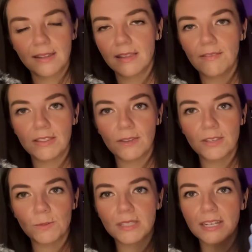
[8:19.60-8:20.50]
Love it though.
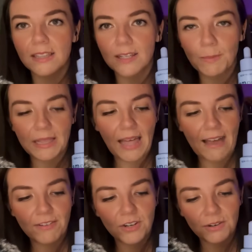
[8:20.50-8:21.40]
This one's like a little bit
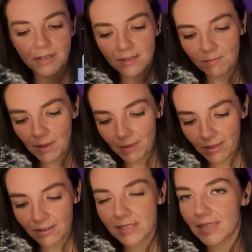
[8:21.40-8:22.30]
lavendery. Maybe
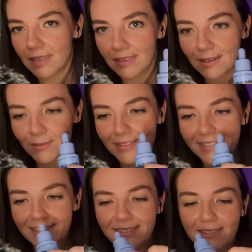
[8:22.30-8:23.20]
they're slightly different
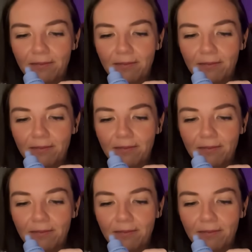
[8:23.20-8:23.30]
scents.